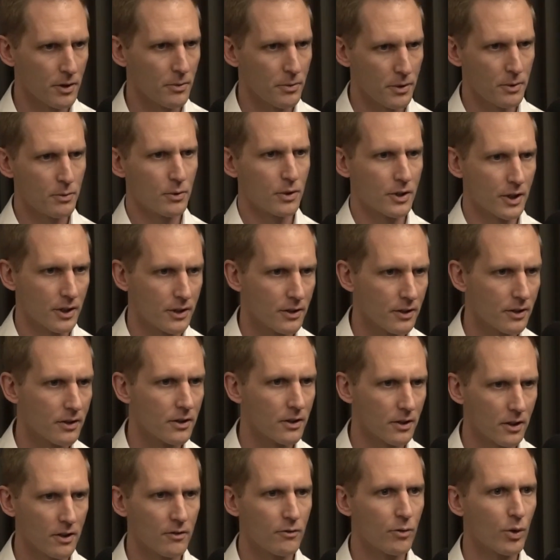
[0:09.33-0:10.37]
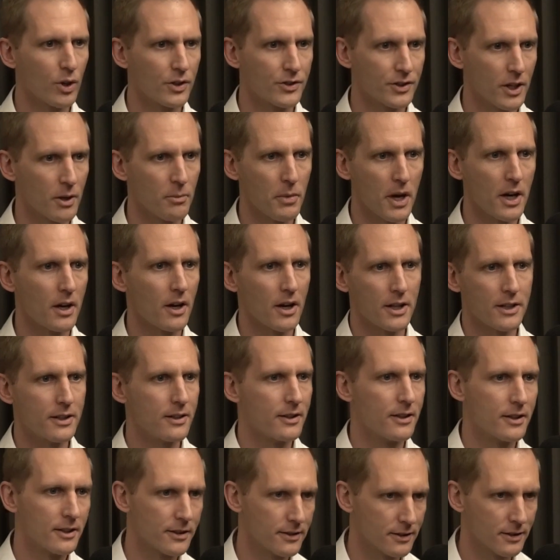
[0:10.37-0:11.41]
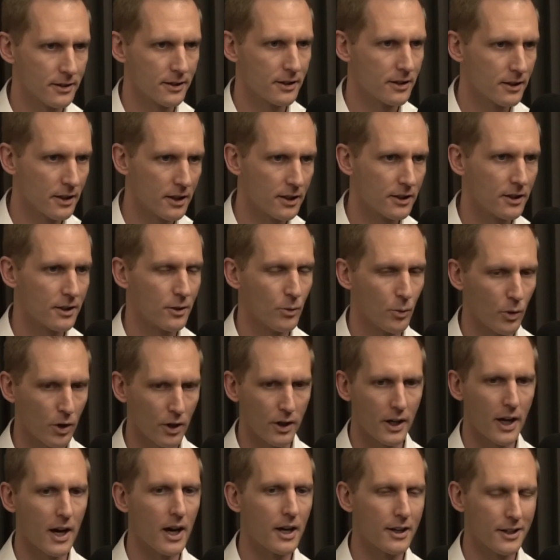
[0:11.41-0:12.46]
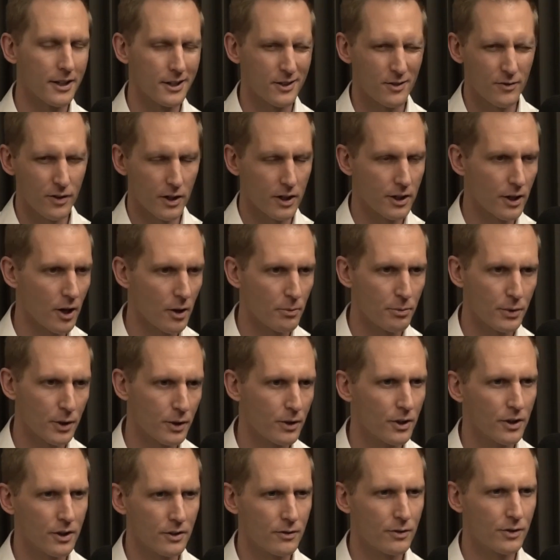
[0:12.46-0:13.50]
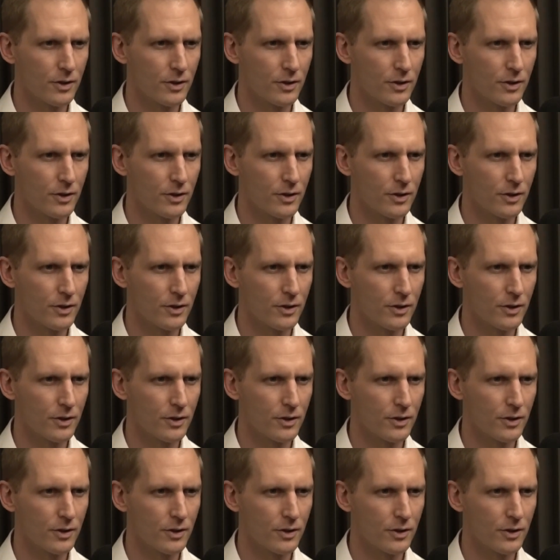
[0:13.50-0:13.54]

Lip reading: People can voice up, hey, I did this and it didn't work out. And it's very non-punitive.